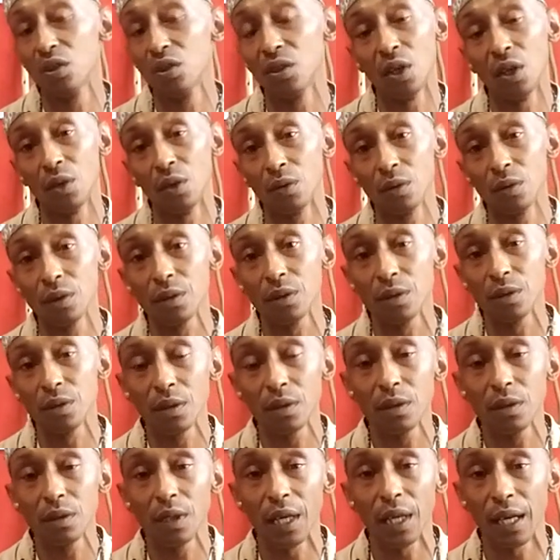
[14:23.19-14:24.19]
don't.
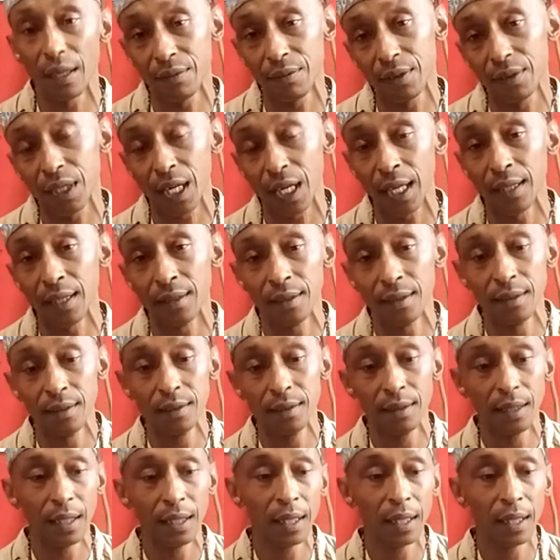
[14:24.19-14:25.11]
They have tried it.